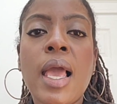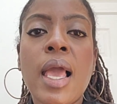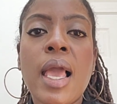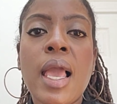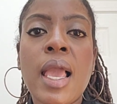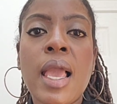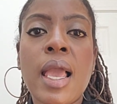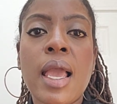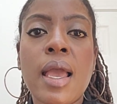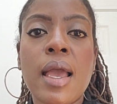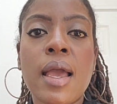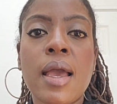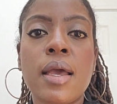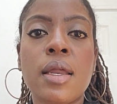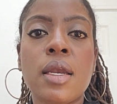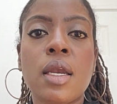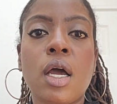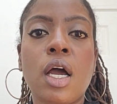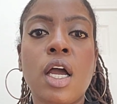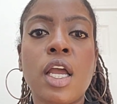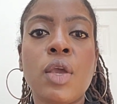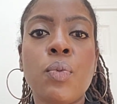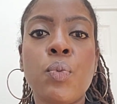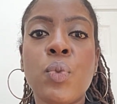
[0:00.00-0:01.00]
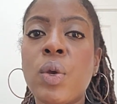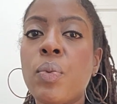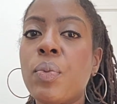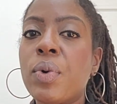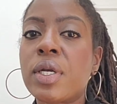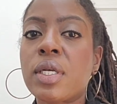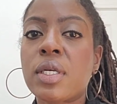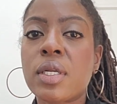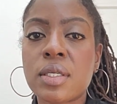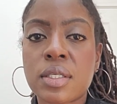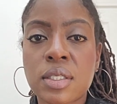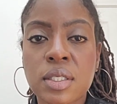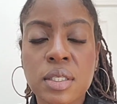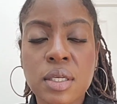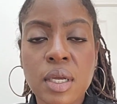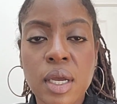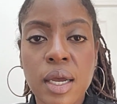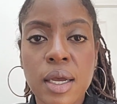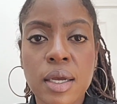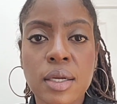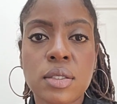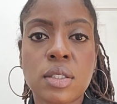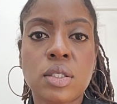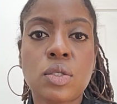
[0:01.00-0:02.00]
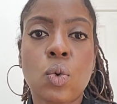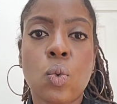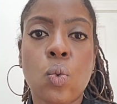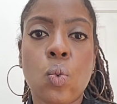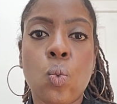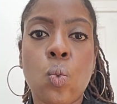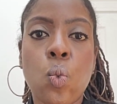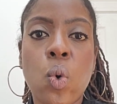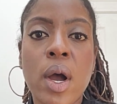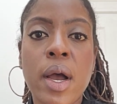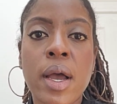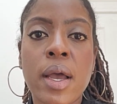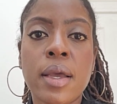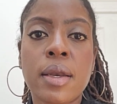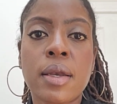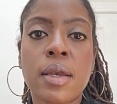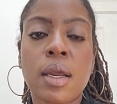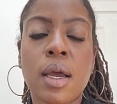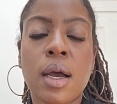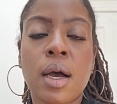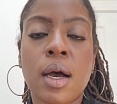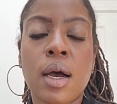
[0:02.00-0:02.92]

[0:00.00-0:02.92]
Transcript: and we would discuss what